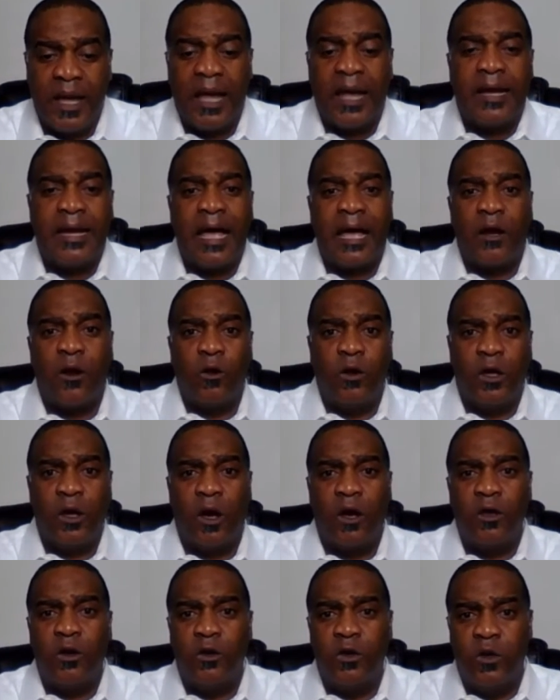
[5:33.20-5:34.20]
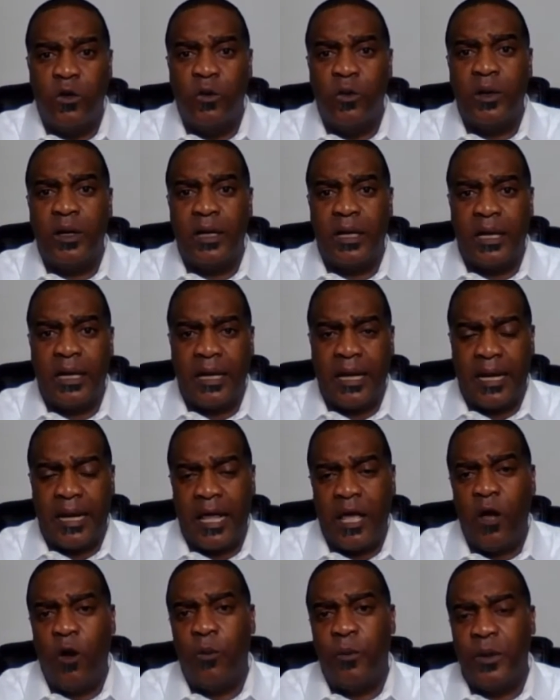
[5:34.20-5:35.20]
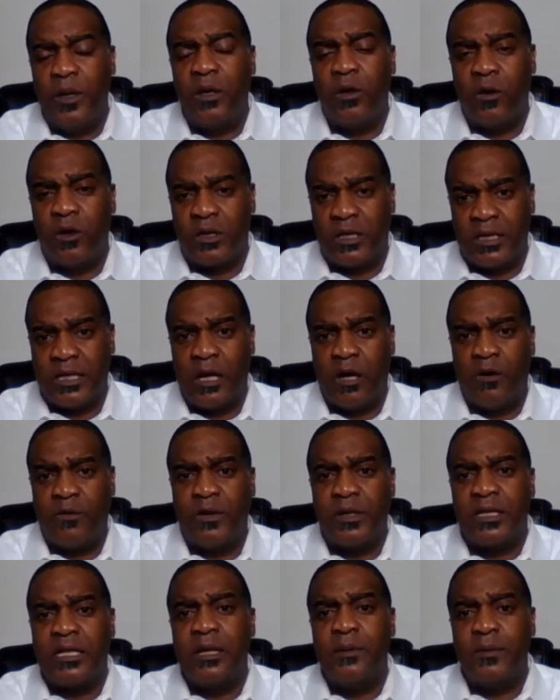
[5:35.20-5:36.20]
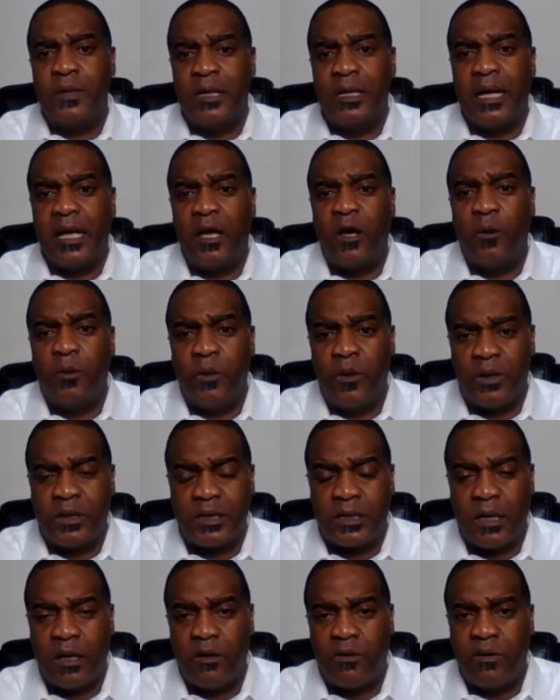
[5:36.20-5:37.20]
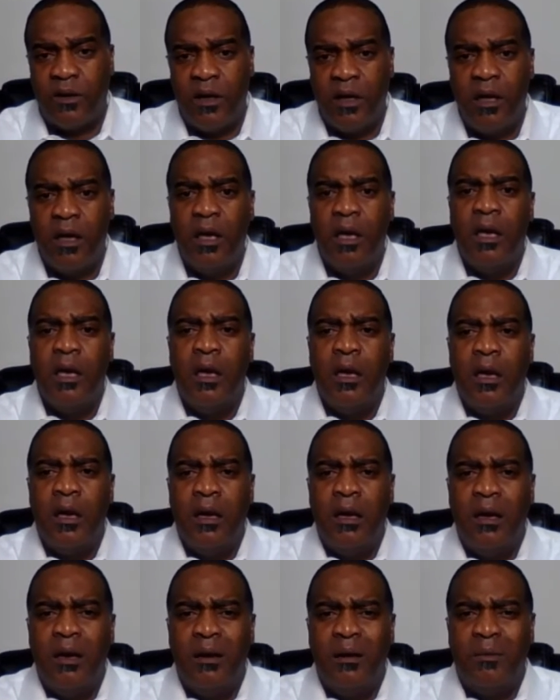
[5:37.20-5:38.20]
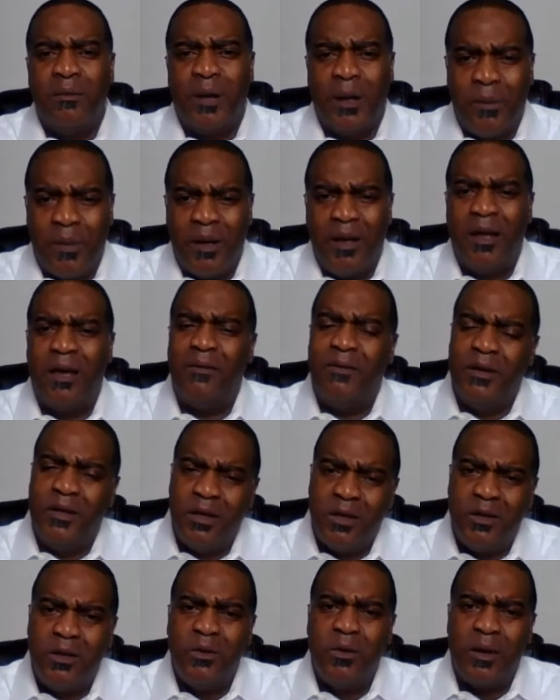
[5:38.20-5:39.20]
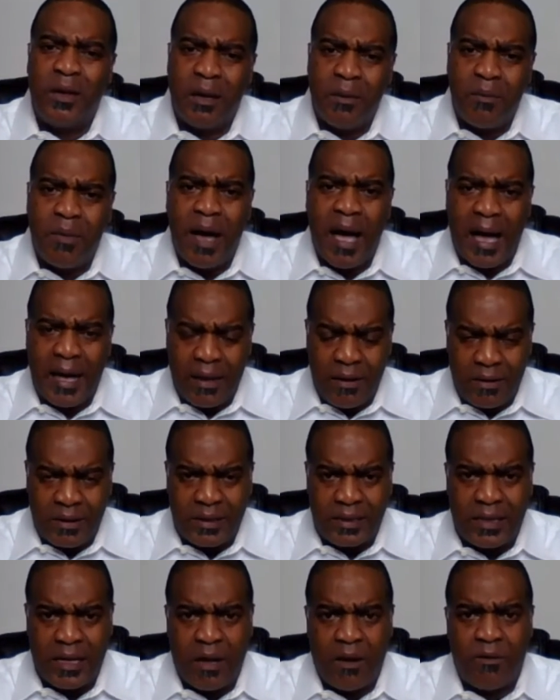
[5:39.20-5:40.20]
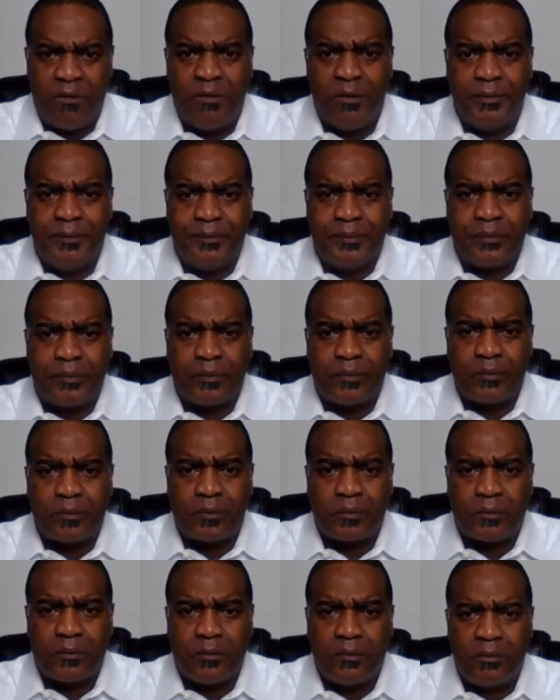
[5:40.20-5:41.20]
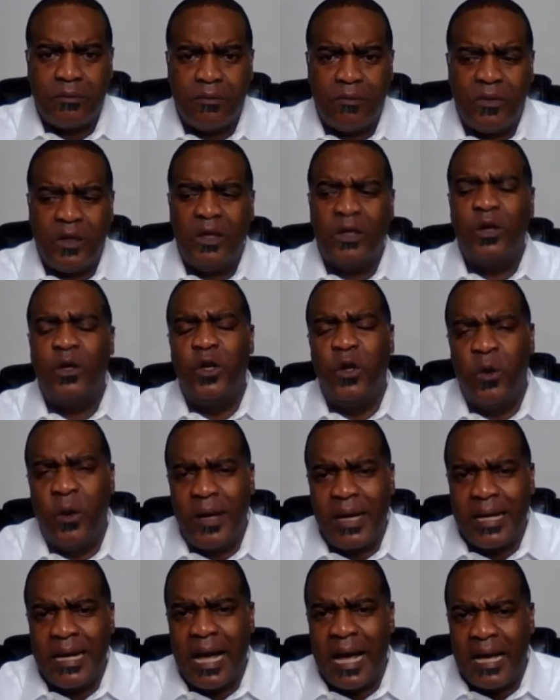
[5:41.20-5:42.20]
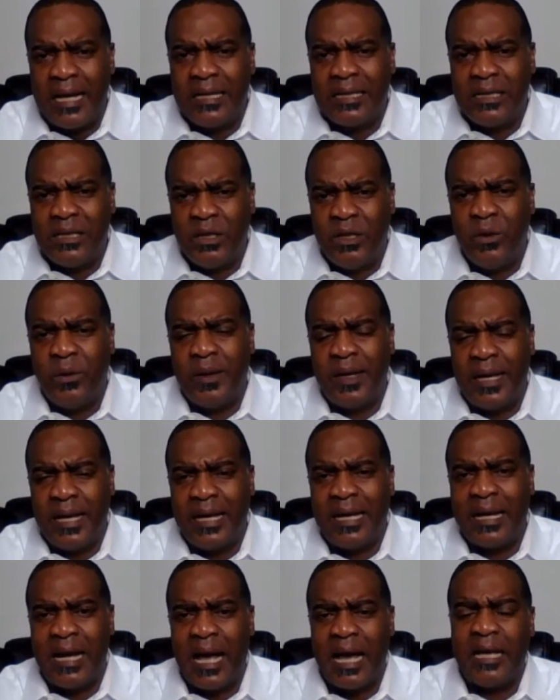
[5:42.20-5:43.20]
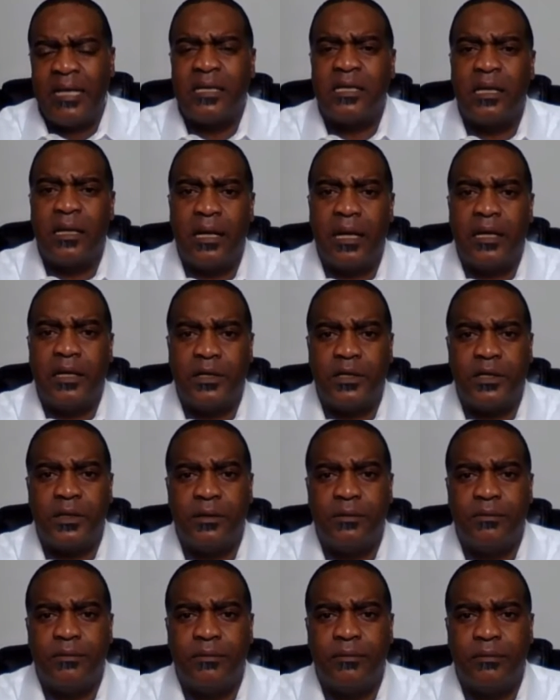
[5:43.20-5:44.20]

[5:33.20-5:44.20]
And not only are you doing it and helping yourself, attempting to help yourself, but beloved, you're doing it by yourself. You're doing it in isolation.